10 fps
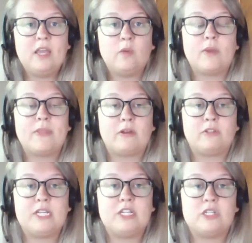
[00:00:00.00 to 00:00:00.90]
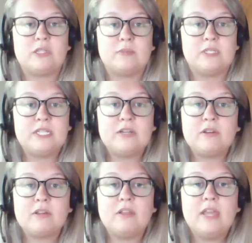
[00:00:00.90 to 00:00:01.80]
when they are teaching the
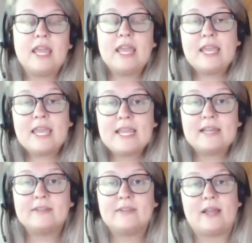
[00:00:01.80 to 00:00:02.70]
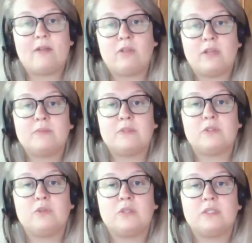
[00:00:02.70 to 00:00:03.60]
material, and the outcomes the
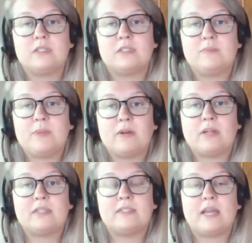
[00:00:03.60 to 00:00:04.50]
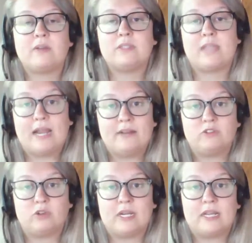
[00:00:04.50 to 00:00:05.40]
students experience outside of
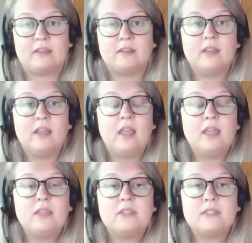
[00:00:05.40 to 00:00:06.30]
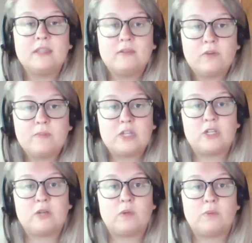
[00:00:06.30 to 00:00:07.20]
training. This
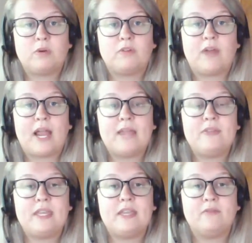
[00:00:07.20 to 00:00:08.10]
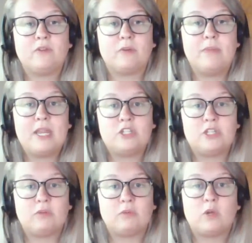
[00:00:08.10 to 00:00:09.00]
information would provide the
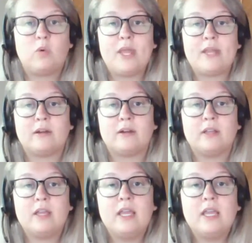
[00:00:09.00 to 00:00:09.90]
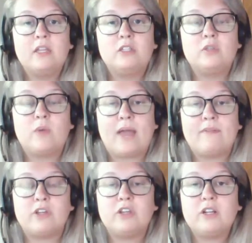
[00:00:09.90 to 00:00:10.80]
information required to have a
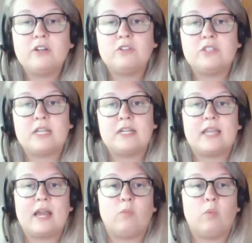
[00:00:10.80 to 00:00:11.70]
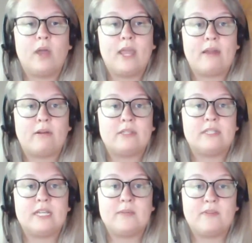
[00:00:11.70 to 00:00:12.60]
good understanding on what areas need
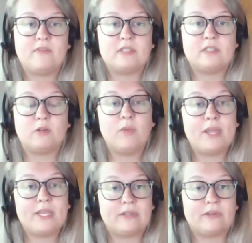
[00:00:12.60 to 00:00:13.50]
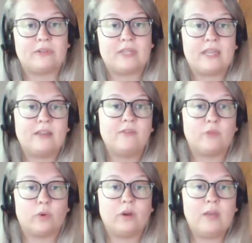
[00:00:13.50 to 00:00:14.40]
to be visited regularly
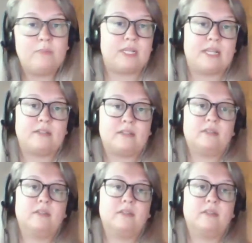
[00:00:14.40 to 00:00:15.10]
for updates.